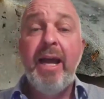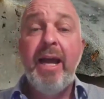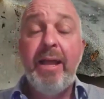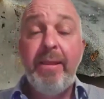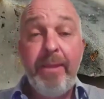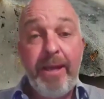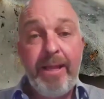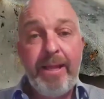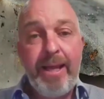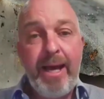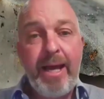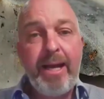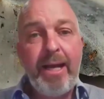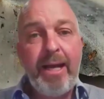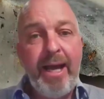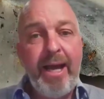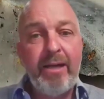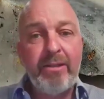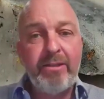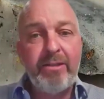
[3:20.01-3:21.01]
and then that
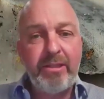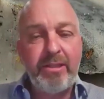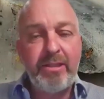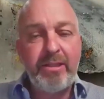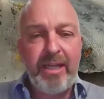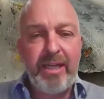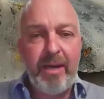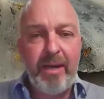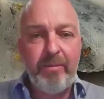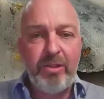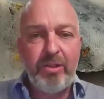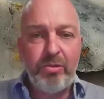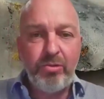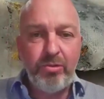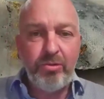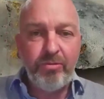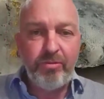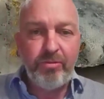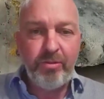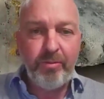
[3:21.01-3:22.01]
allows us to come and
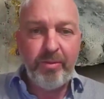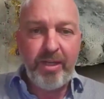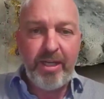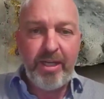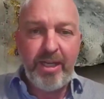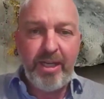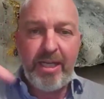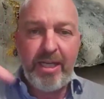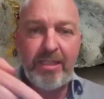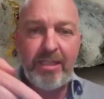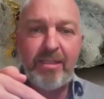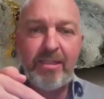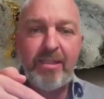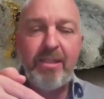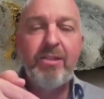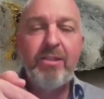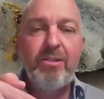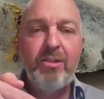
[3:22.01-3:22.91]
drill from the east